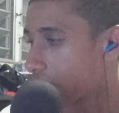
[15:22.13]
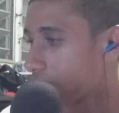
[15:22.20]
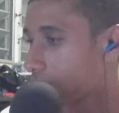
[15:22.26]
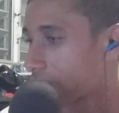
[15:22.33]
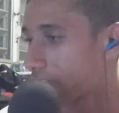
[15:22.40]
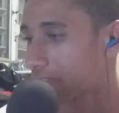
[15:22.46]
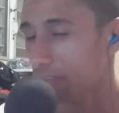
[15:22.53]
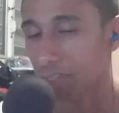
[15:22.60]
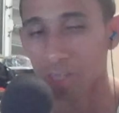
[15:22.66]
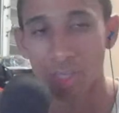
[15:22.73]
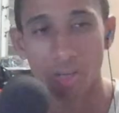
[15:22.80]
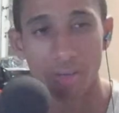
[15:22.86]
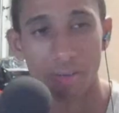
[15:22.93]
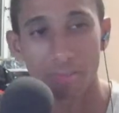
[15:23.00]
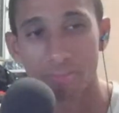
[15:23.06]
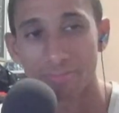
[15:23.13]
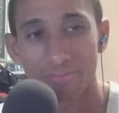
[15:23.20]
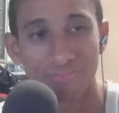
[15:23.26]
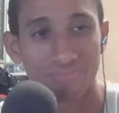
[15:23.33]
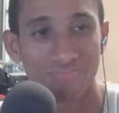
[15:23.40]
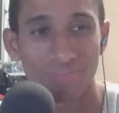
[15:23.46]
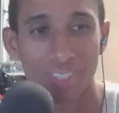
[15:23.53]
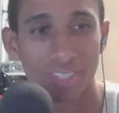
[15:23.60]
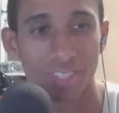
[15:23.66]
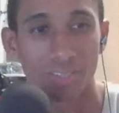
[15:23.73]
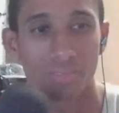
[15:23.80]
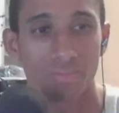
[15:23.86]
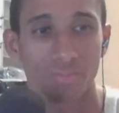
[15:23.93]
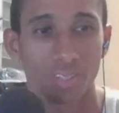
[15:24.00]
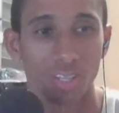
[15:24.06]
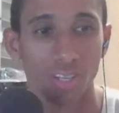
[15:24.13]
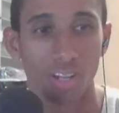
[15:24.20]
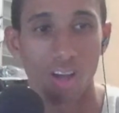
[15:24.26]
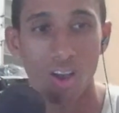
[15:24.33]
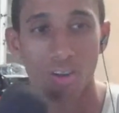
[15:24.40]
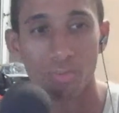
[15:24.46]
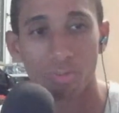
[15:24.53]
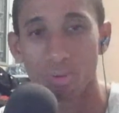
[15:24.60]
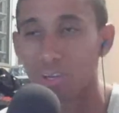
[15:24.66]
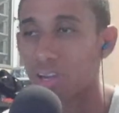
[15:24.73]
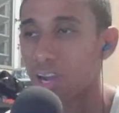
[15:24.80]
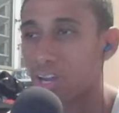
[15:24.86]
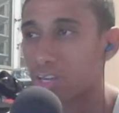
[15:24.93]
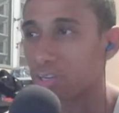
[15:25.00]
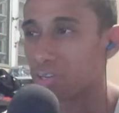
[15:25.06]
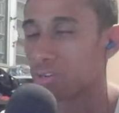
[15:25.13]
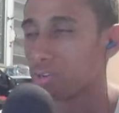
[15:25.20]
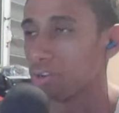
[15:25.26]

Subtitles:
Even though if it's long forgotten